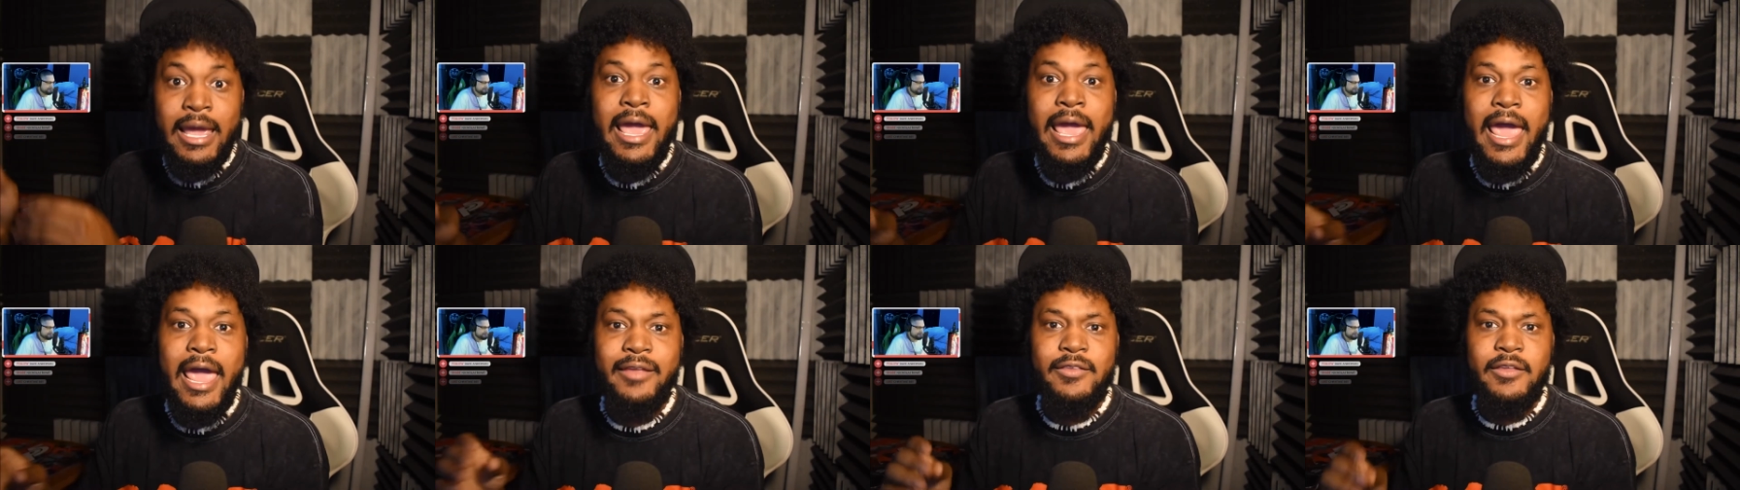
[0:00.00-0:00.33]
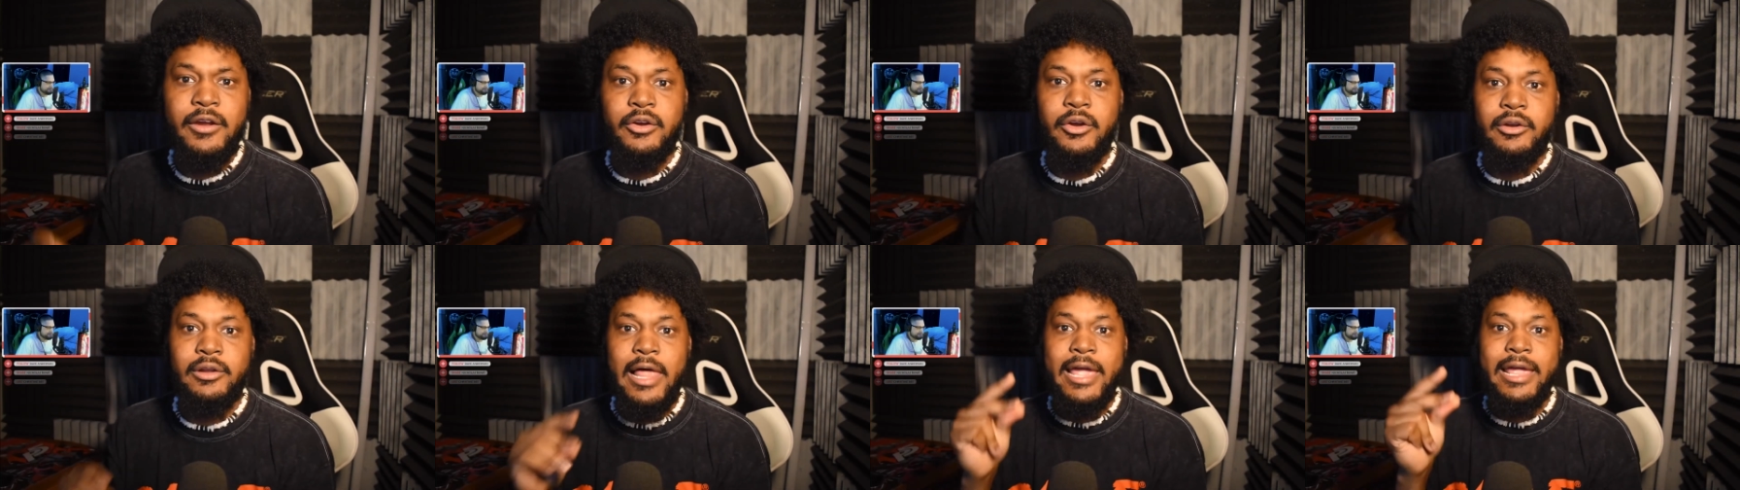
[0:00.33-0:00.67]
and then
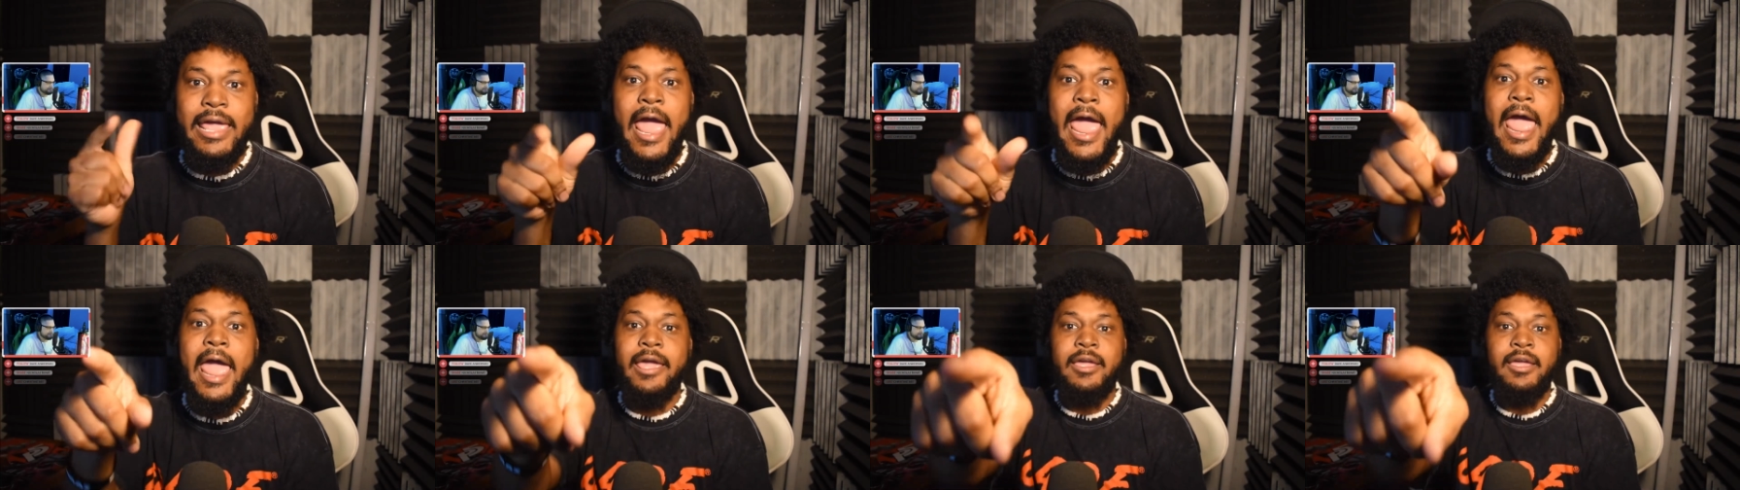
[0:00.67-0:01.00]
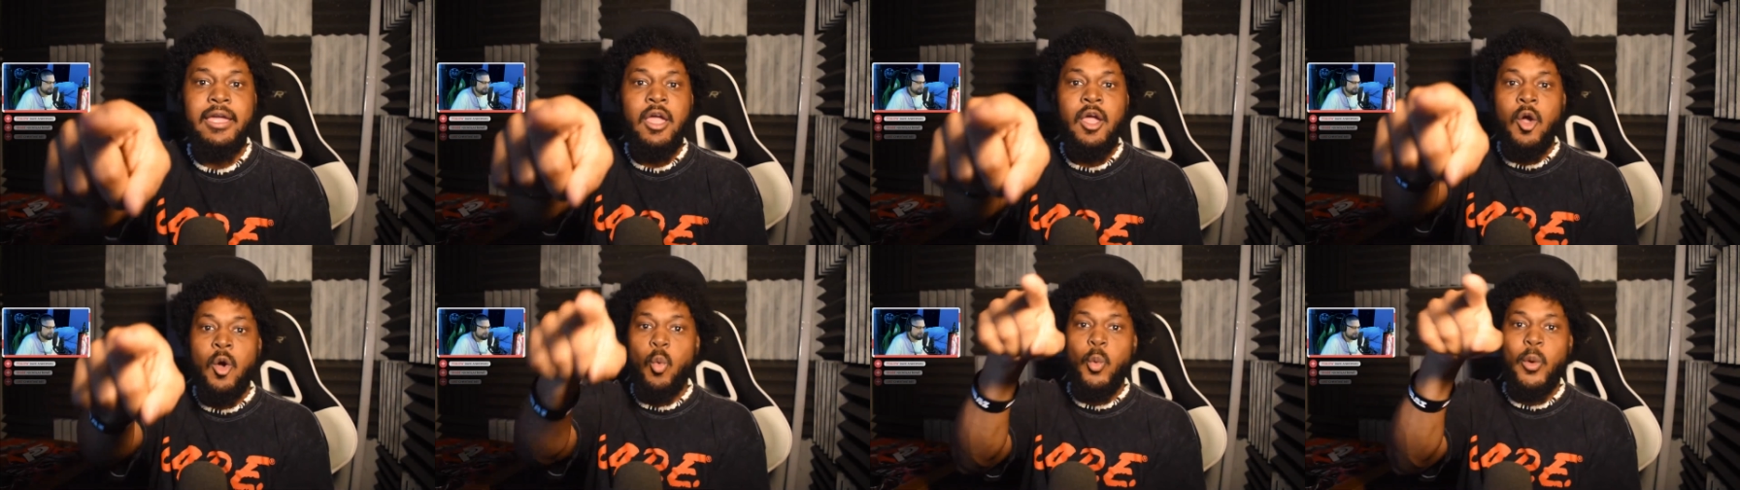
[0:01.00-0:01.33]
they're like, hey,
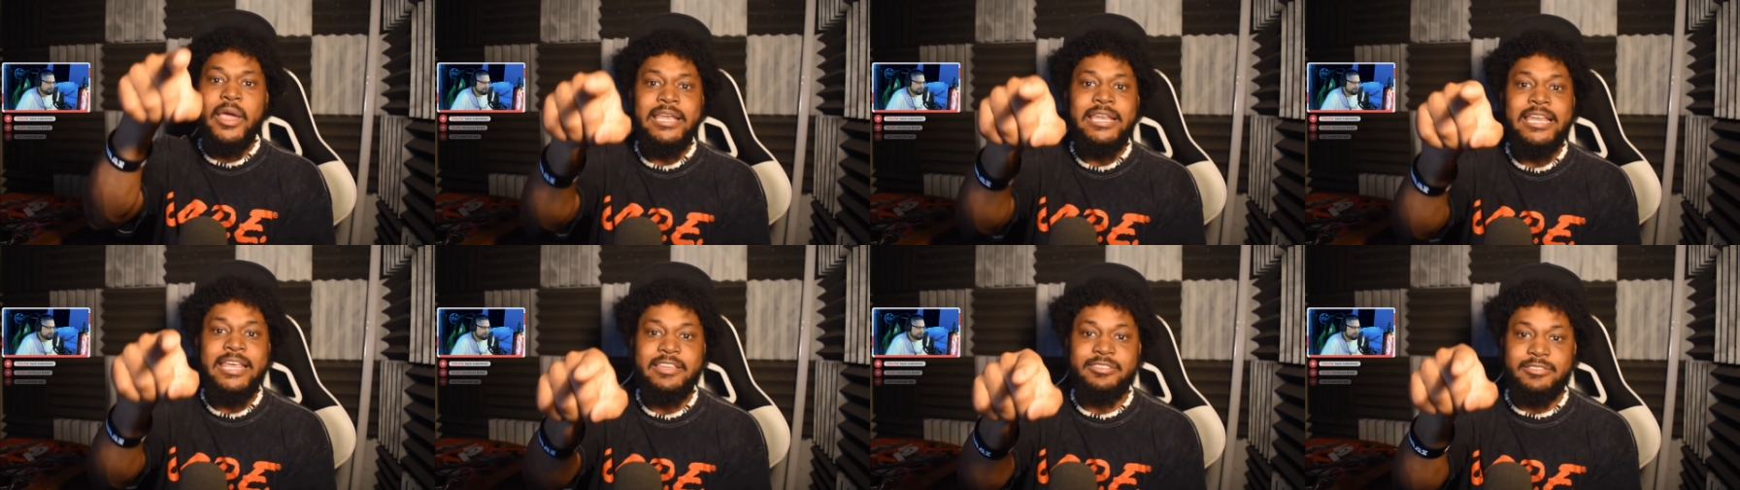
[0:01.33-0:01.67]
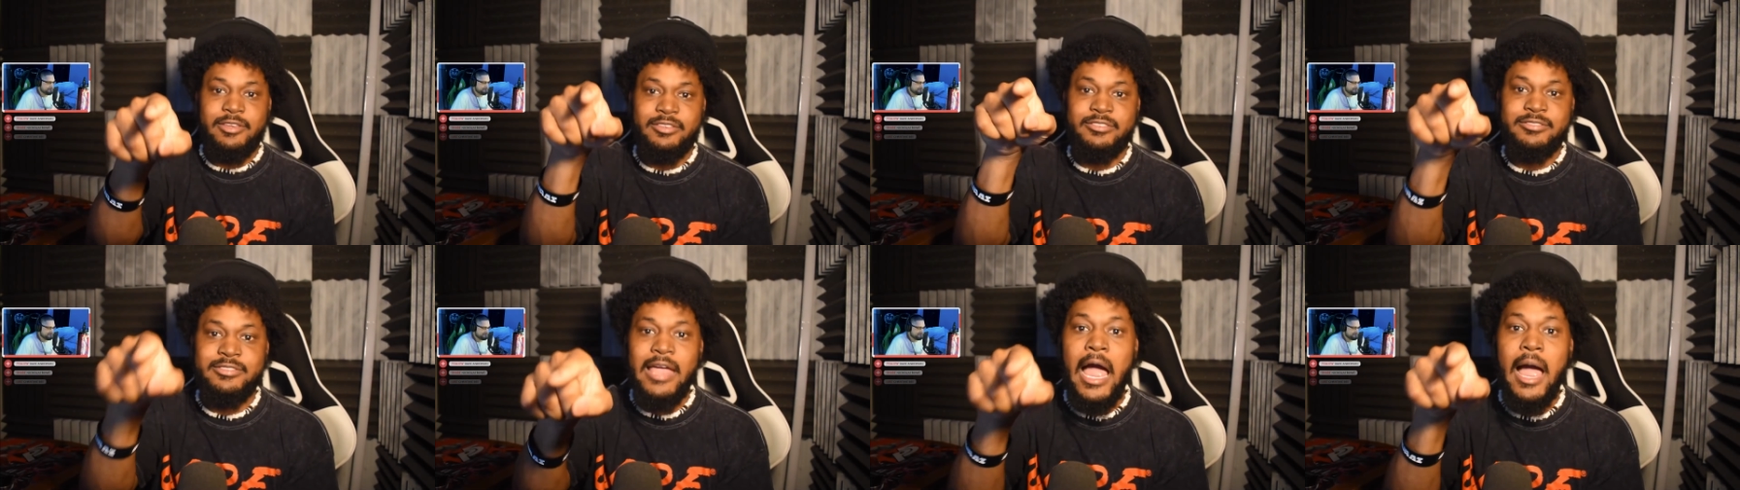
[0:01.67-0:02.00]
we need to
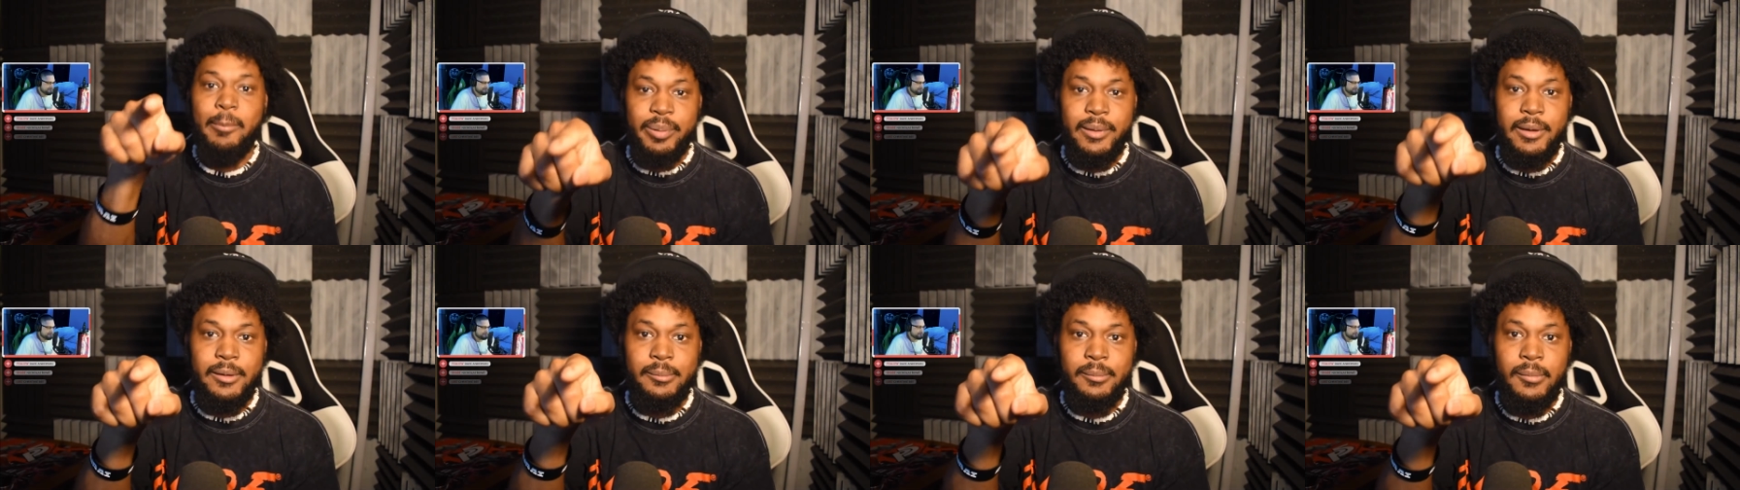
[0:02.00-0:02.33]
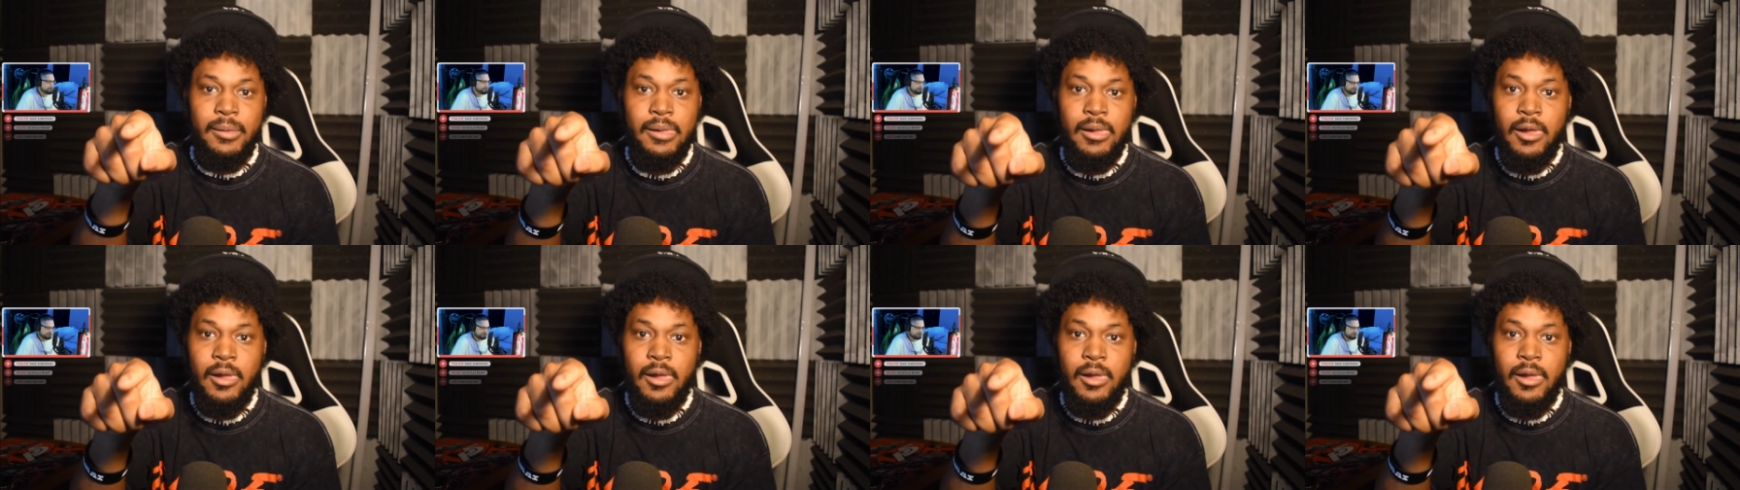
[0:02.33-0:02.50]
stop him.